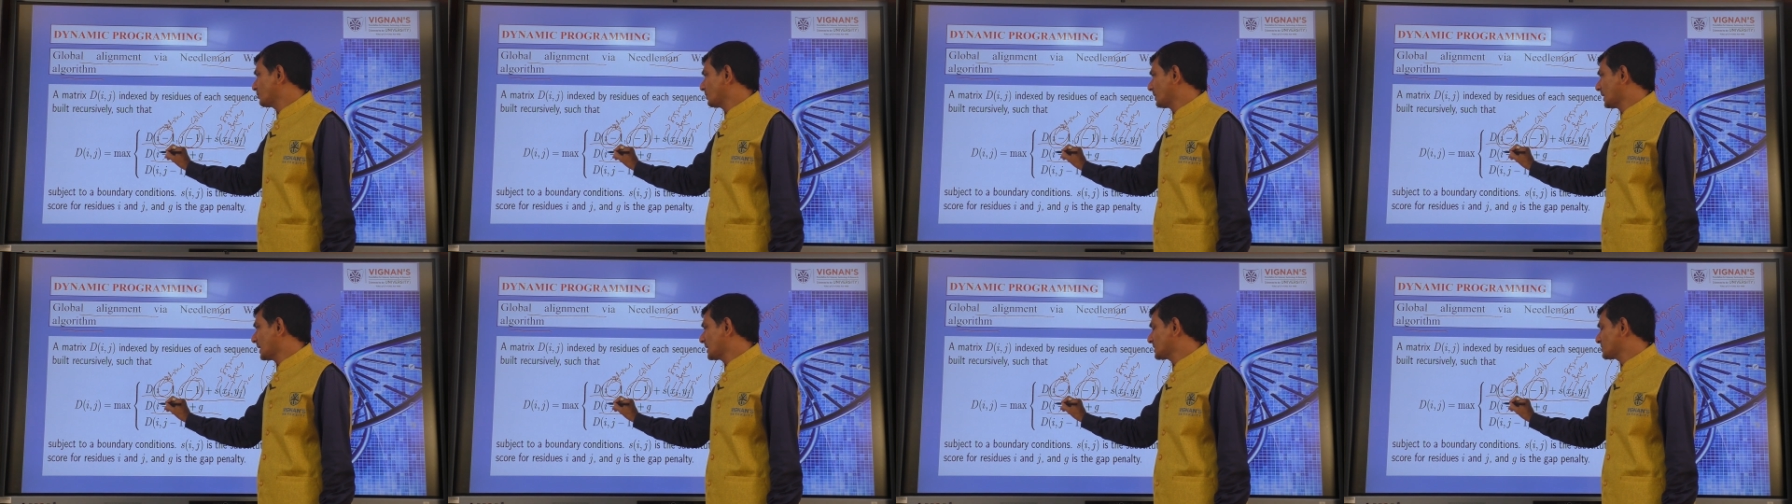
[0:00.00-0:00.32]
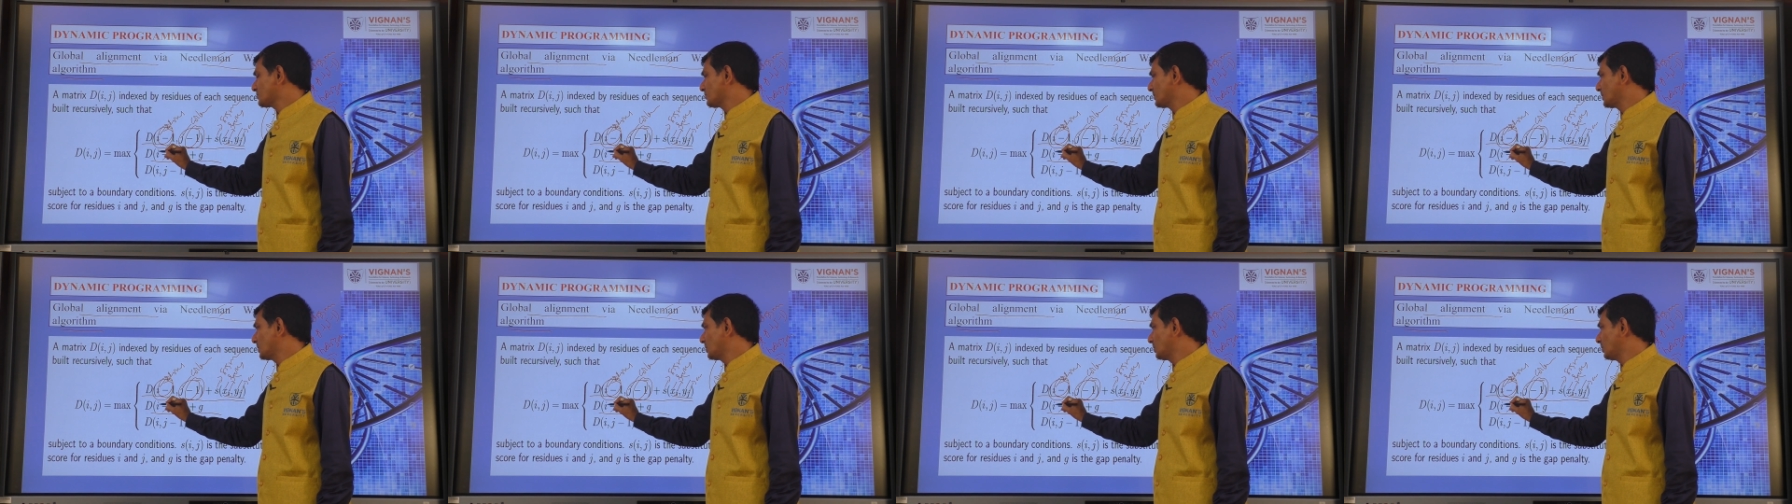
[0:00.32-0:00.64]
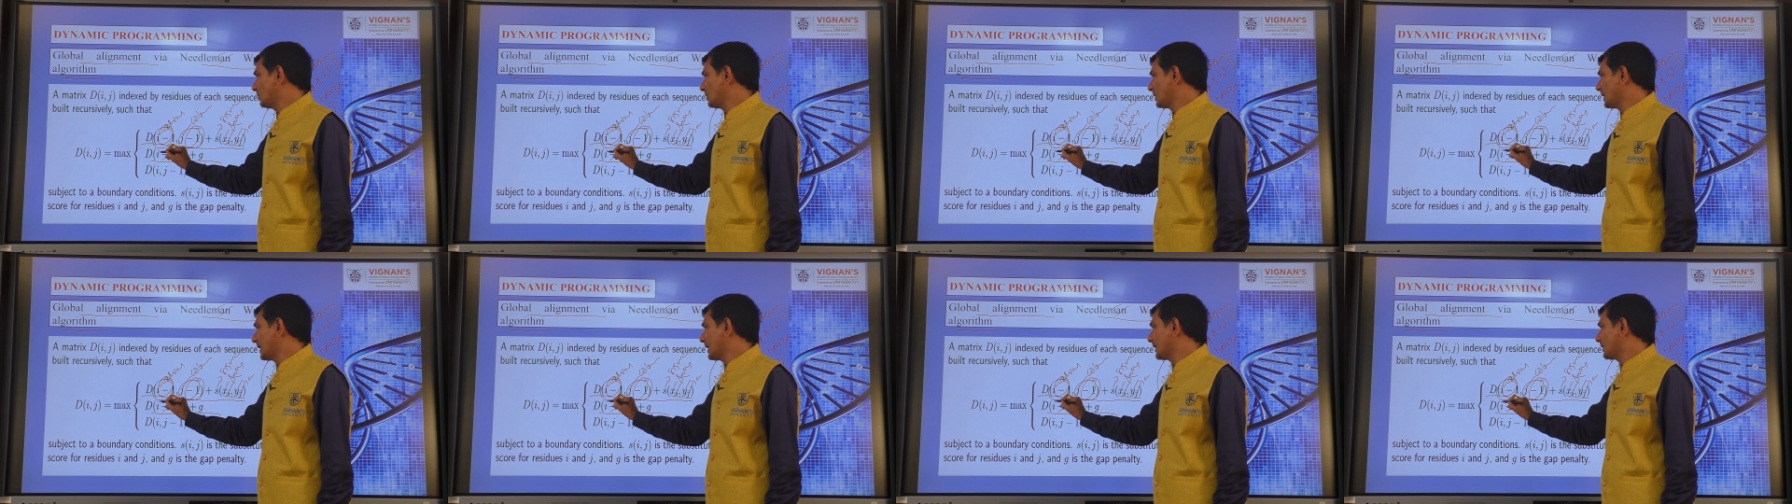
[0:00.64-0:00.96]
as we
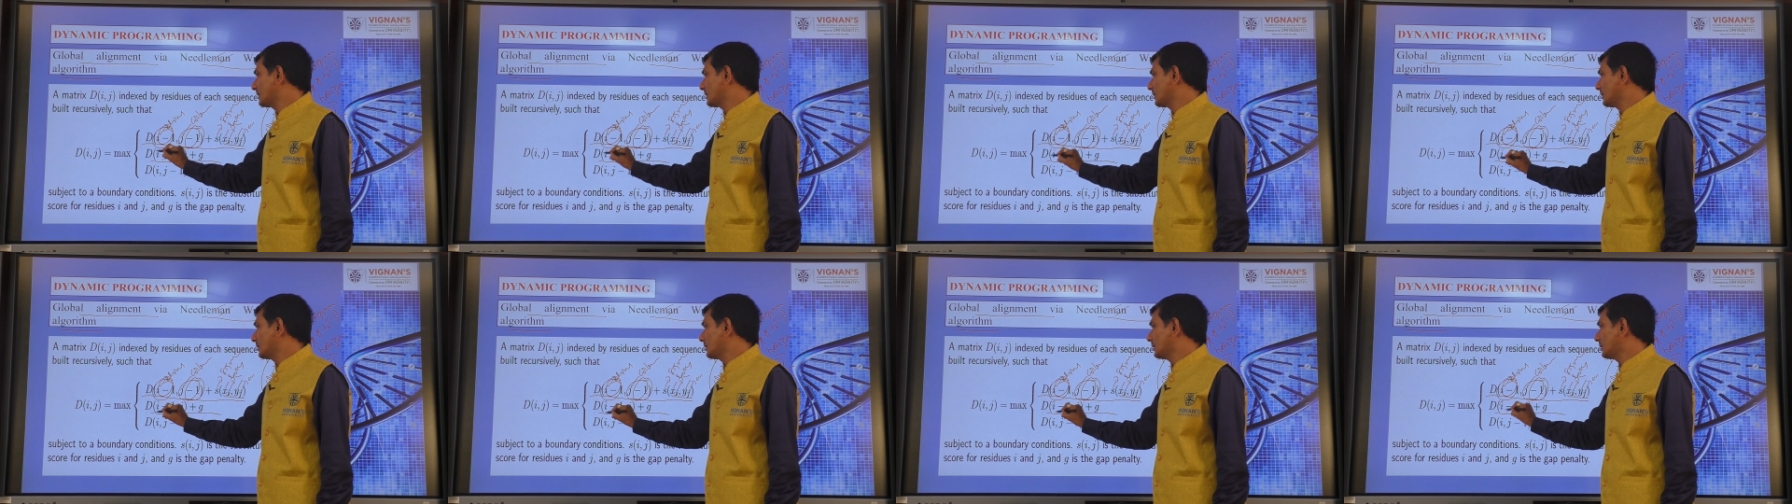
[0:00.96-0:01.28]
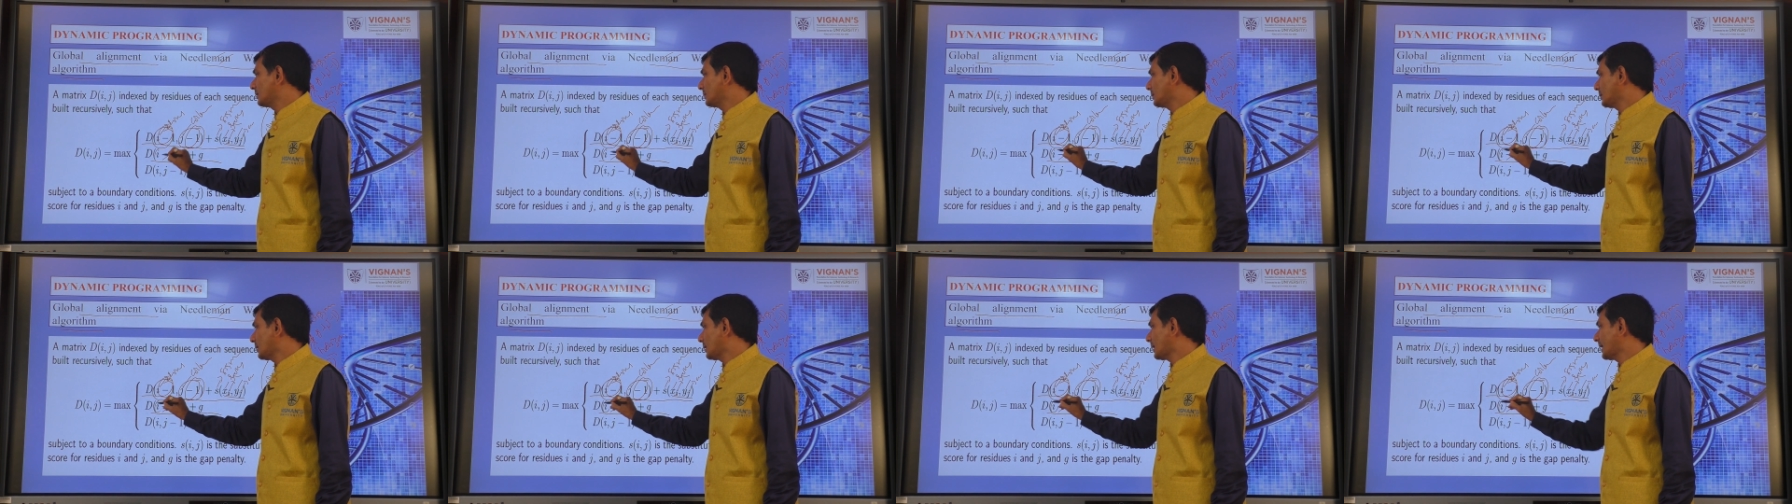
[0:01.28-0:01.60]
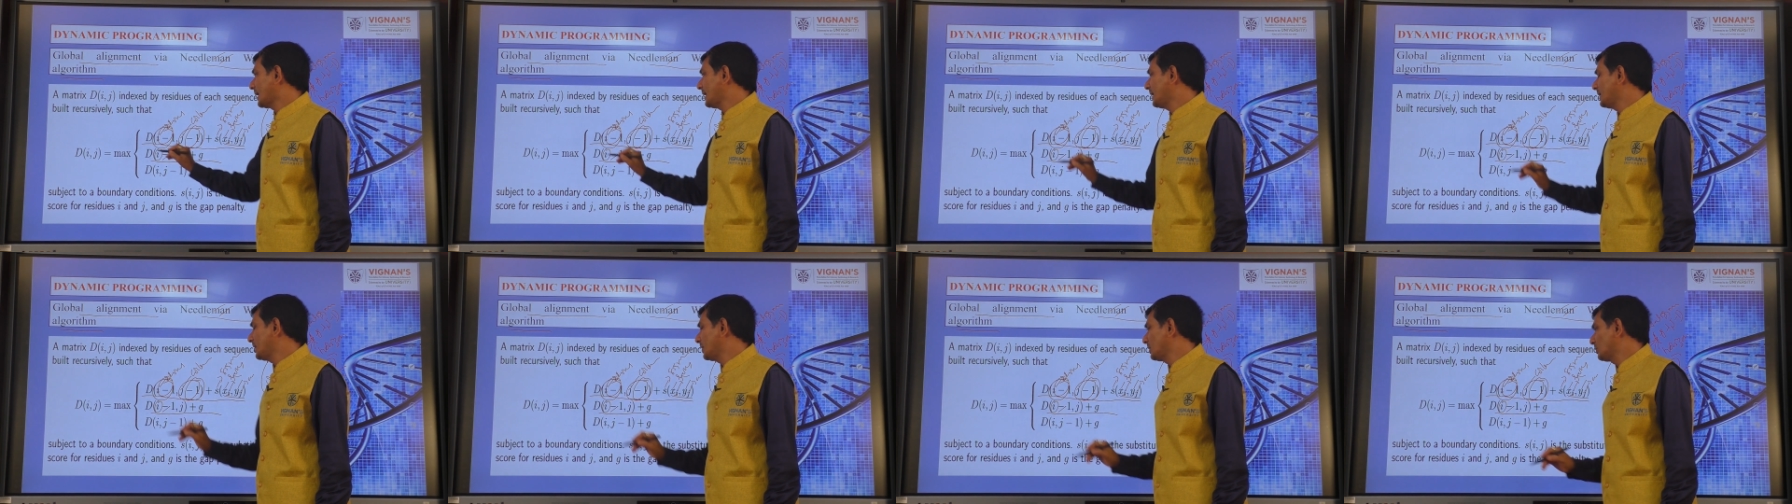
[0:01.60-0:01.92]
know, like
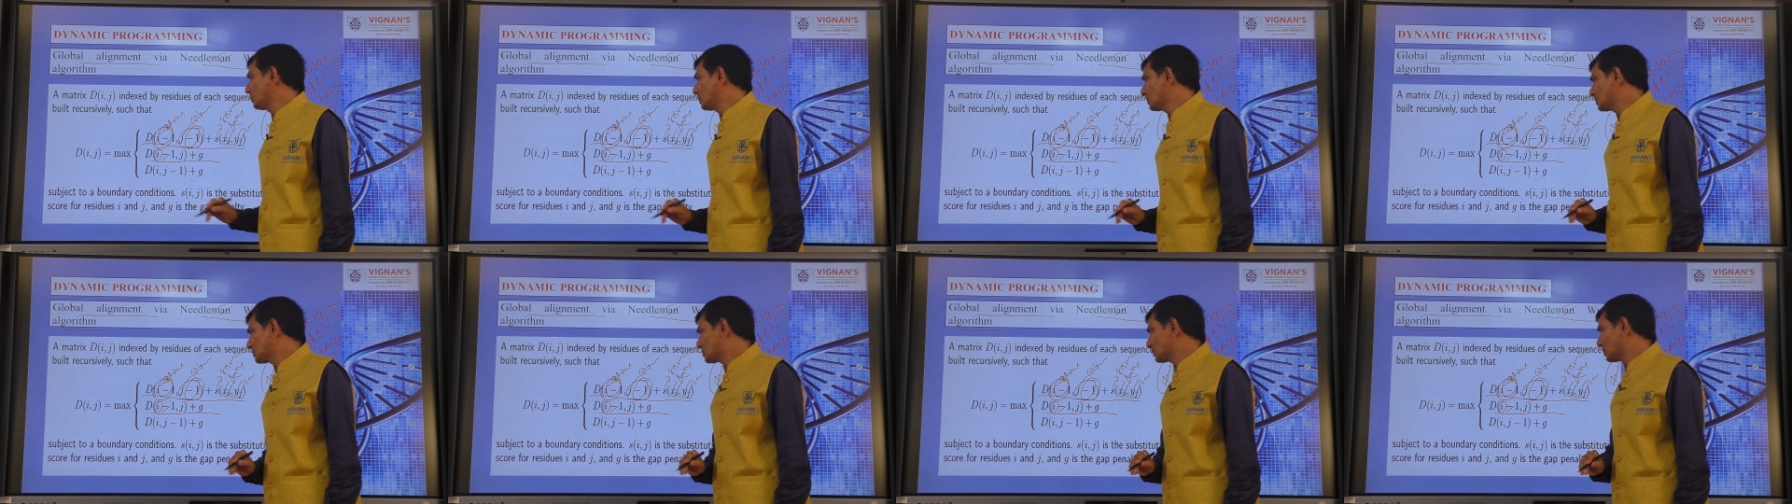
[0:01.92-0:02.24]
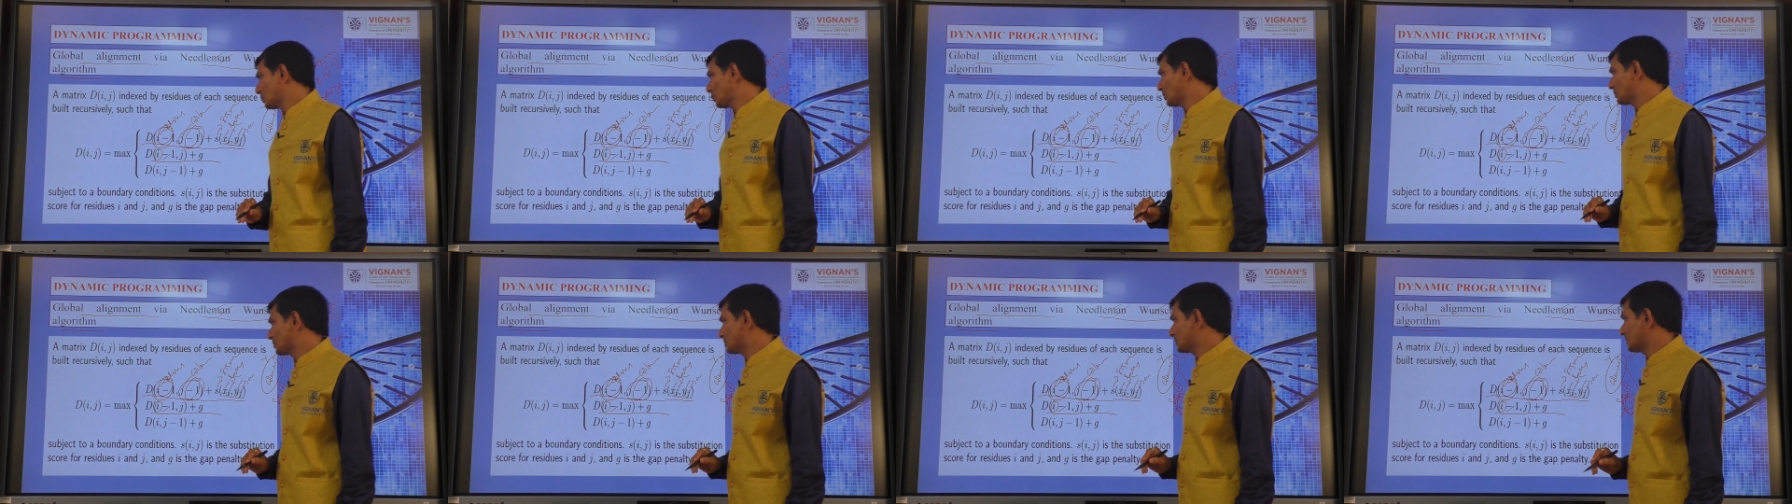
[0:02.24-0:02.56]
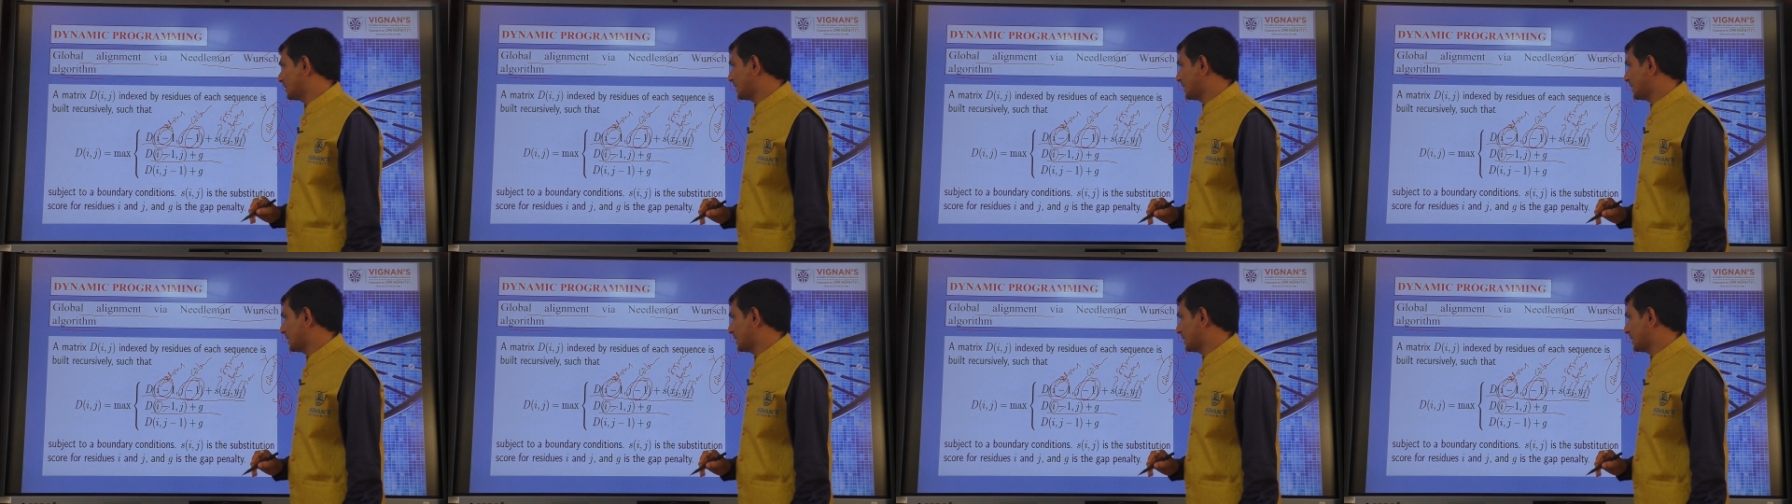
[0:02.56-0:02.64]
I denotes rows,